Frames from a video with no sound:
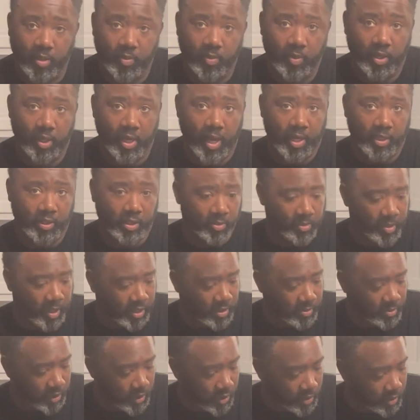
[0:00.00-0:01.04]
we're gonna actually make
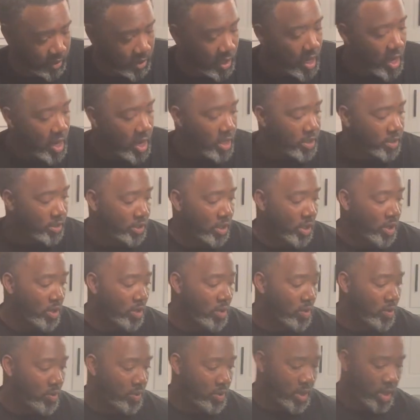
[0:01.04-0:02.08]
some juice.
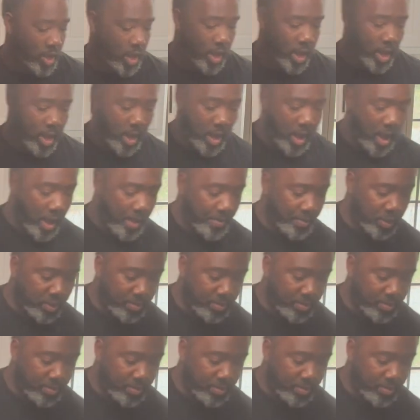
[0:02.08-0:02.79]
So I'm gonna